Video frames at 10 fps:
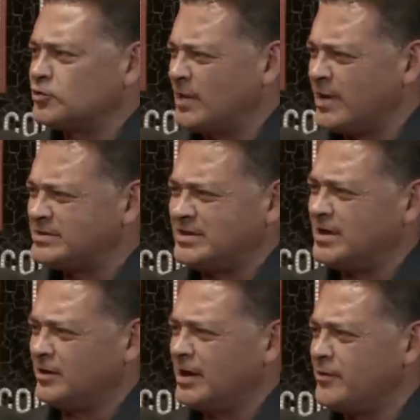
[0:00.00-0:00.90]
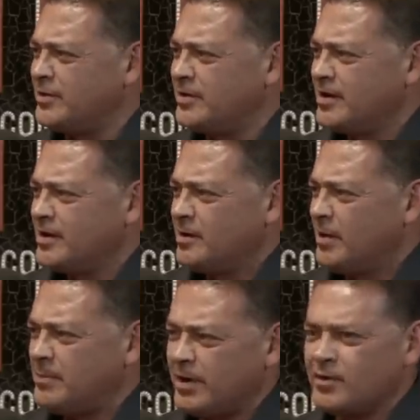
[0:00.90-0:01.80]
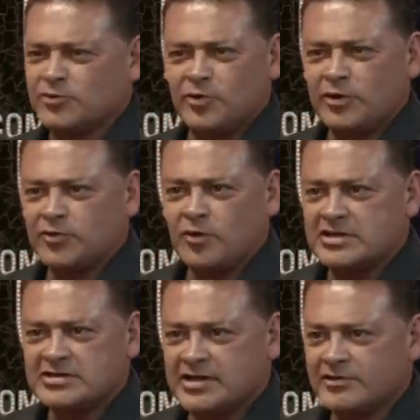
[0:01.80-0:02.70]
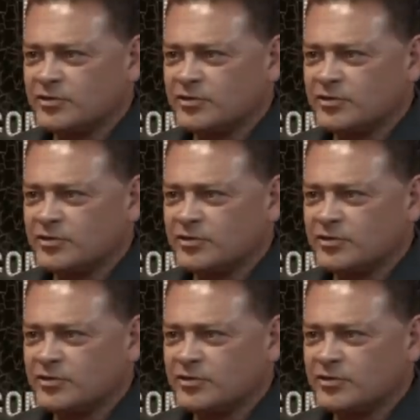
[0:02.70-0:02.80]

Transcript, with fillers: So when I was 10, 11, my parents were only 27,